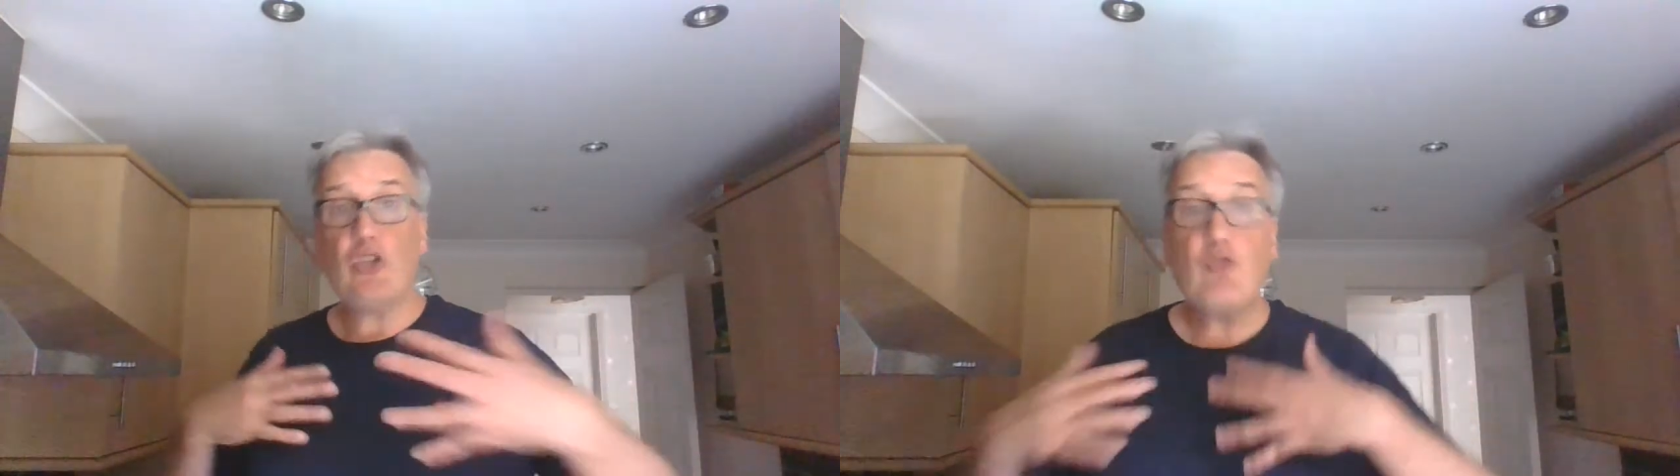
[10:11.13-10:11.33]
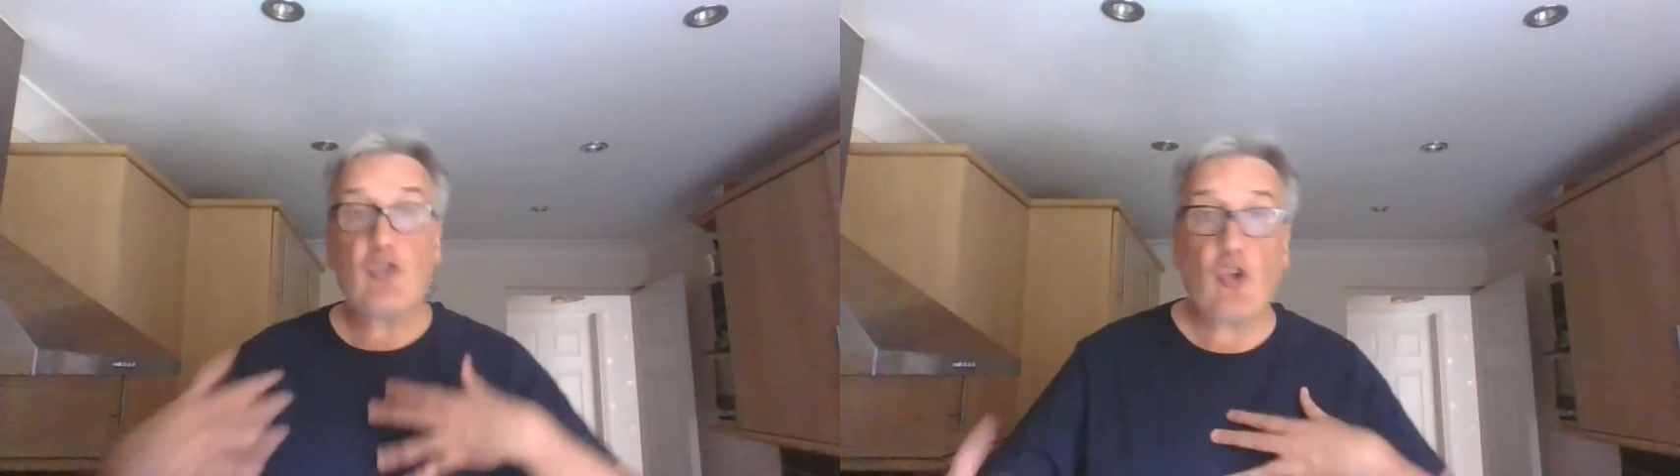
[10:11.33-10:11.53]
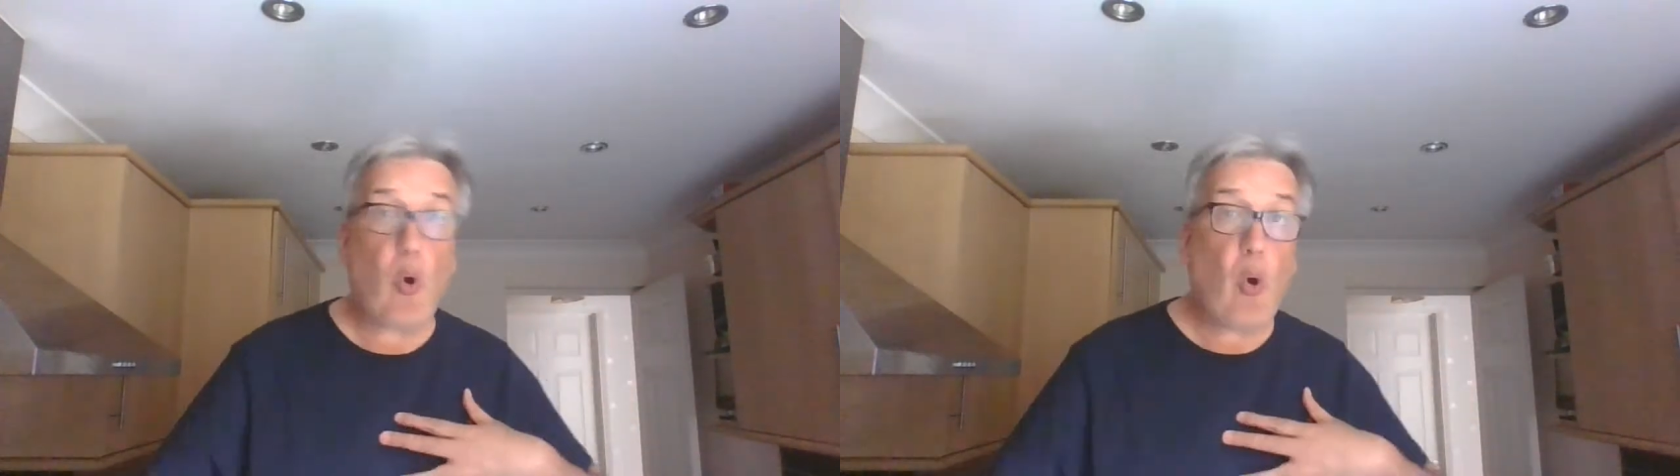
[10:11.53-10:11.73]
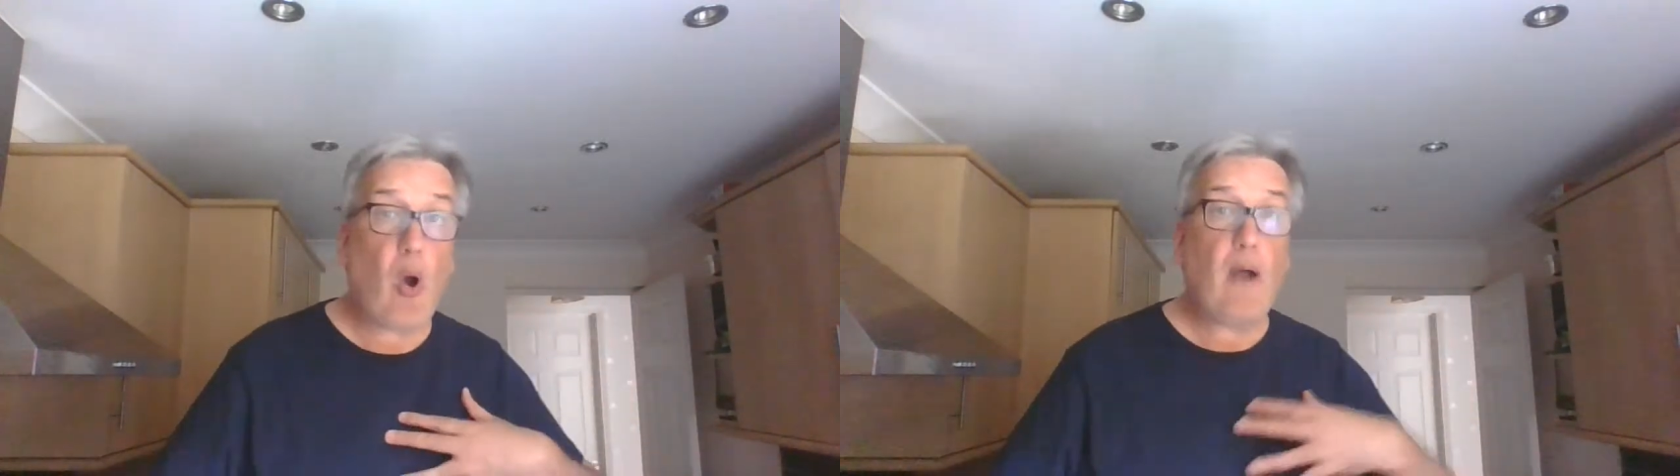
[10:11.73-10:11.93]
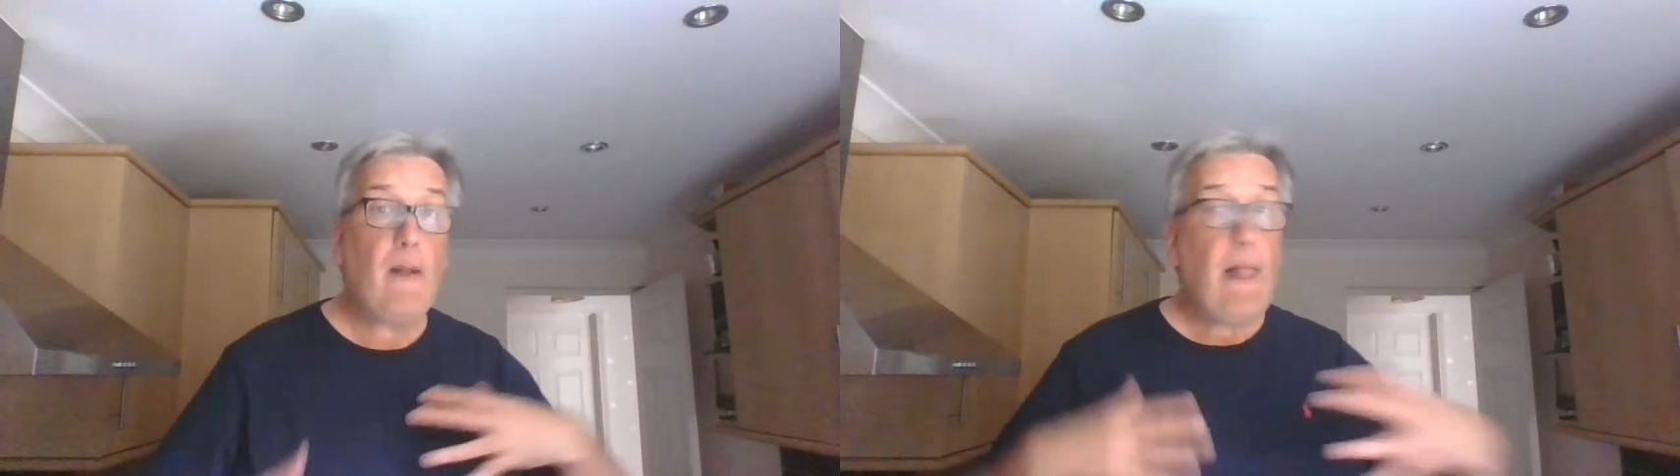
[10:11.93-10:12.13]
you
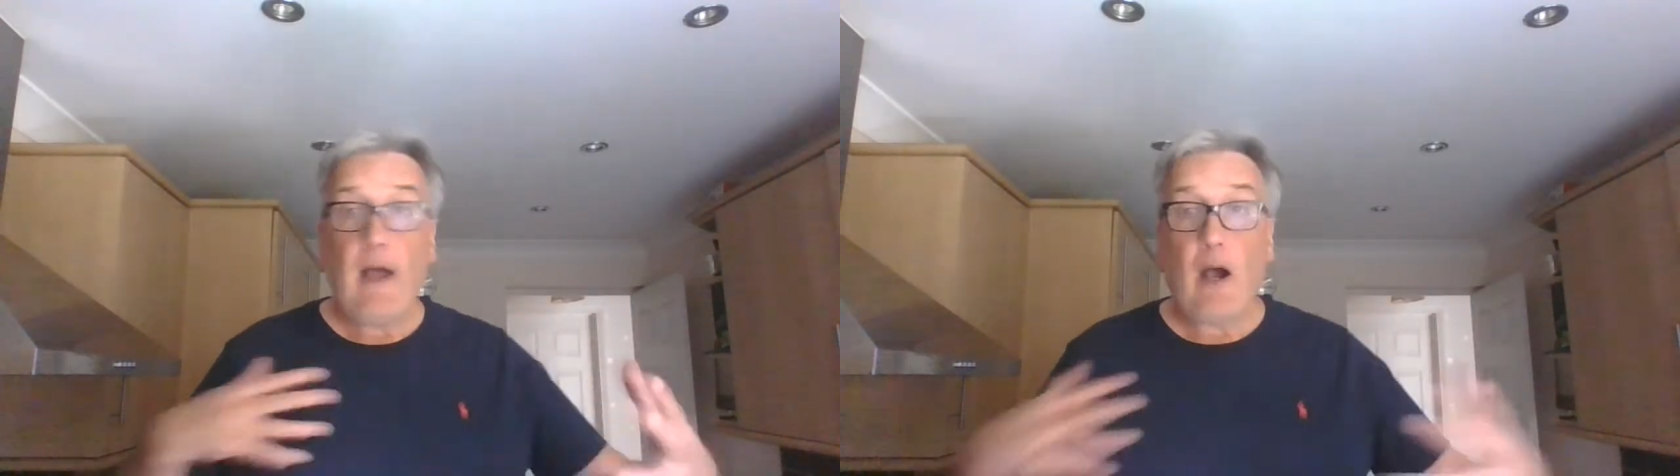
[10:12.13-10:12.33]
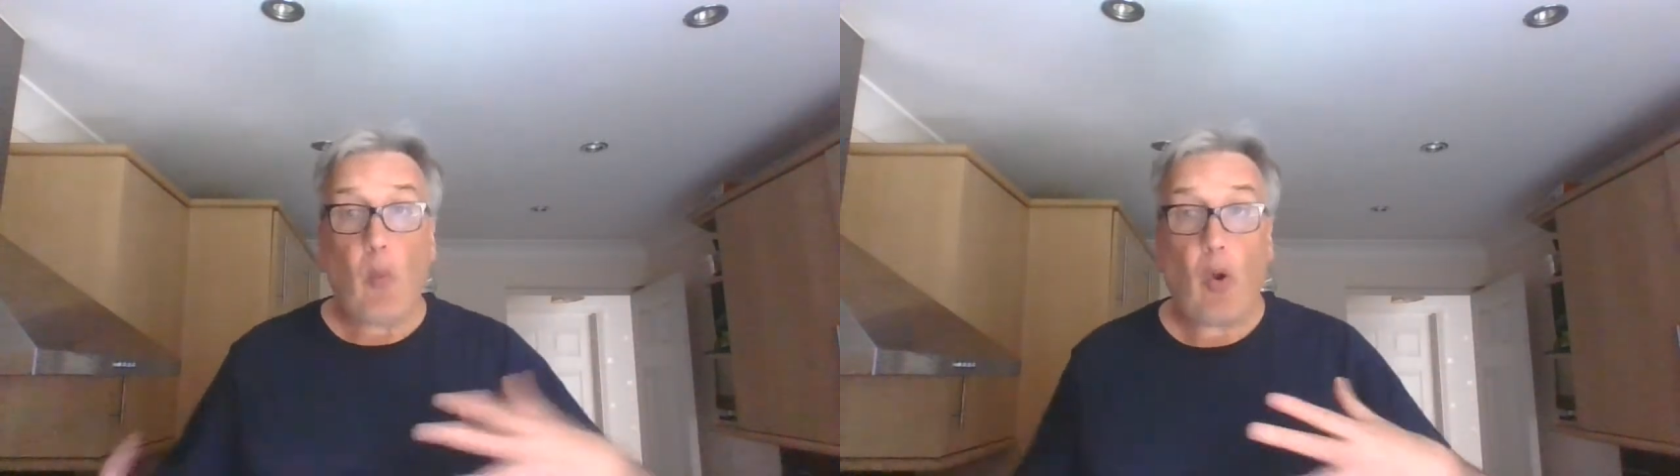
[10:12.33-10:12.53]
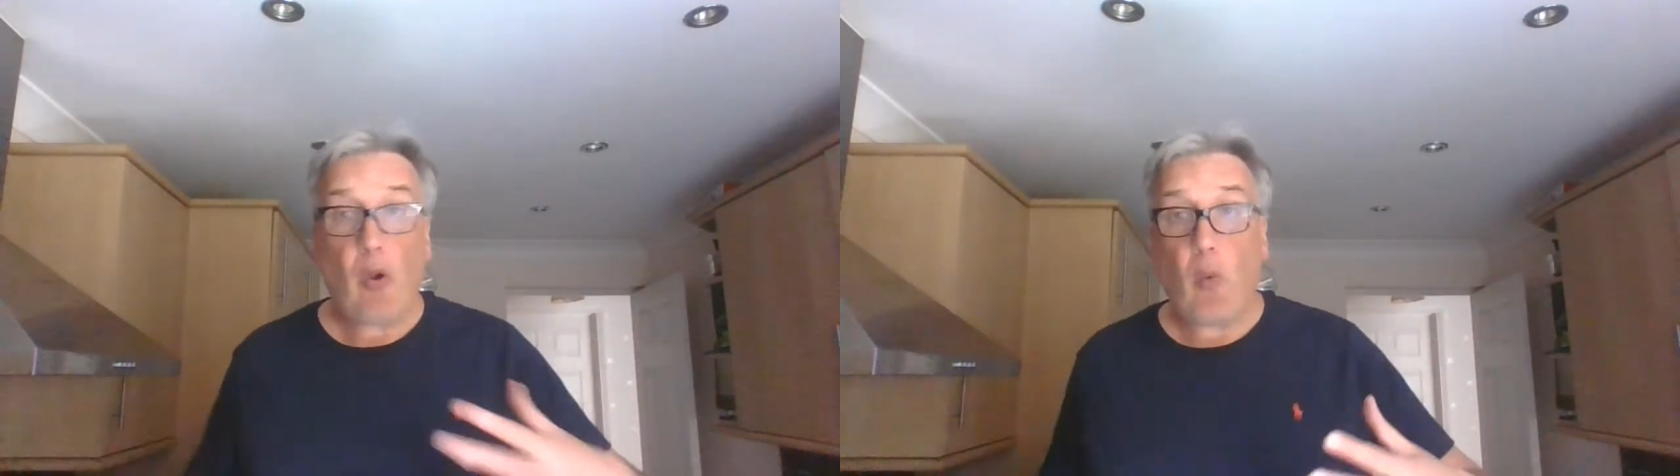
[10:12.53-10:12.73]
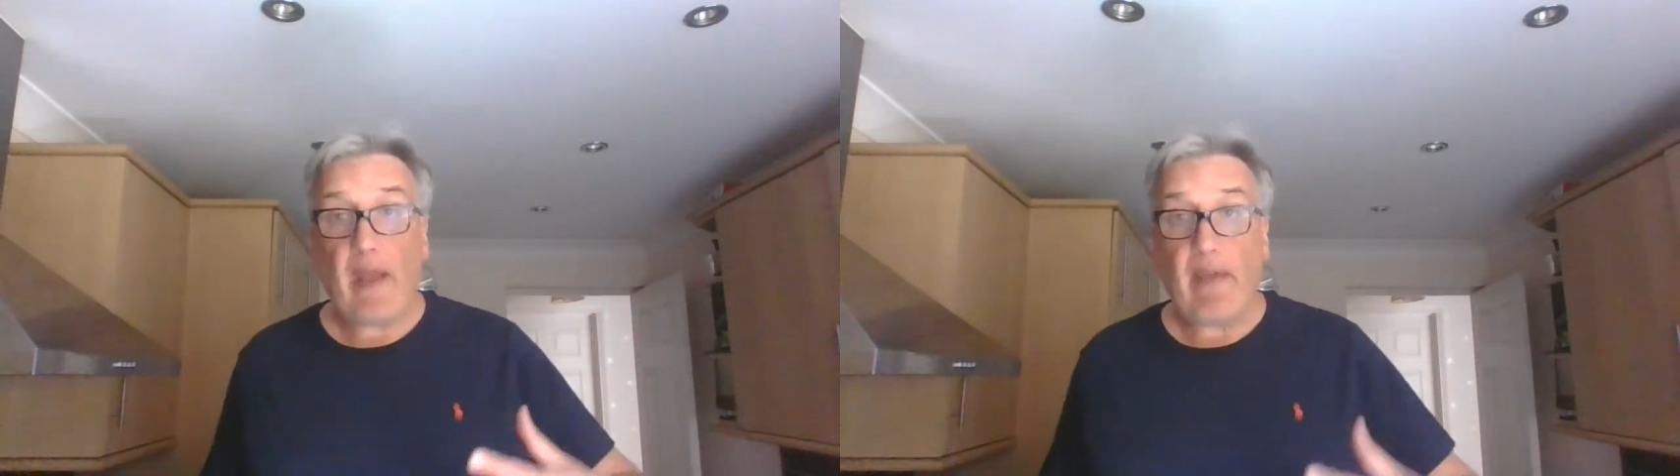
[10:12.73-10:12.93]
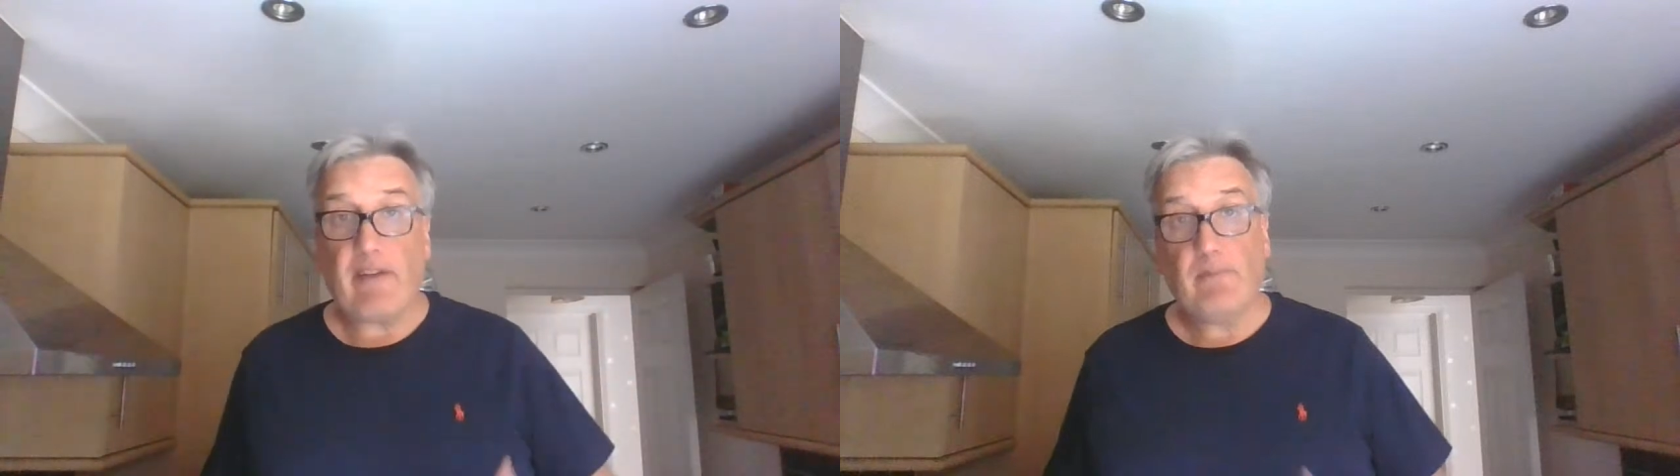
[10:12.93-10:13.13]
saw,
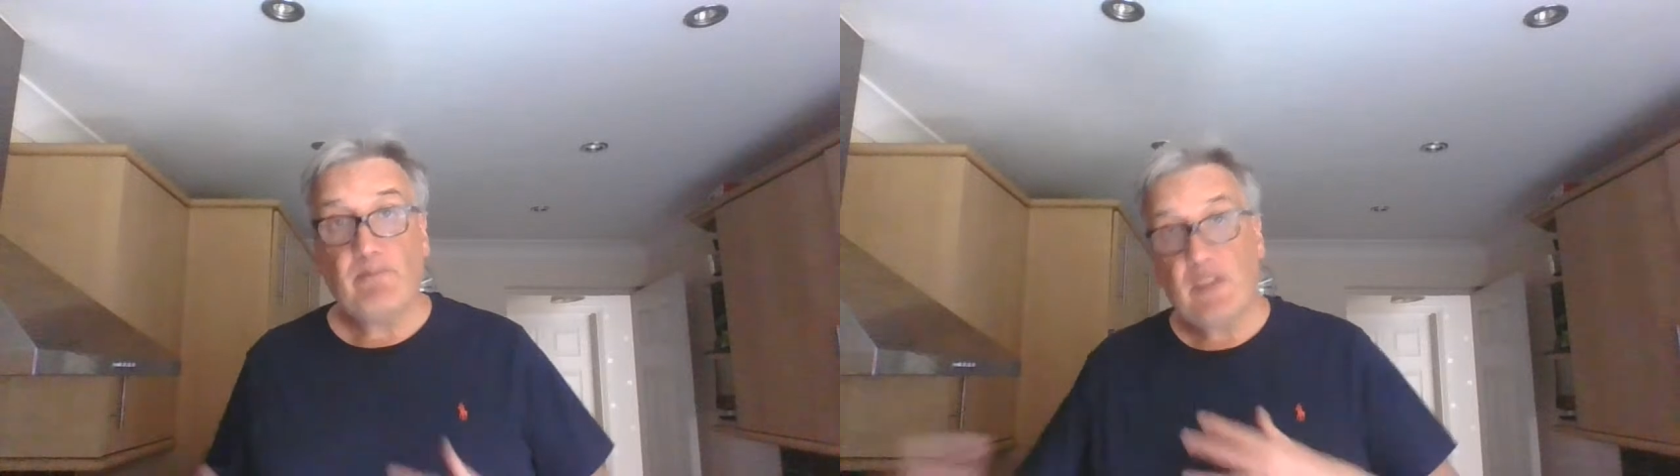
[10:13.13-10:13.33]
whatever.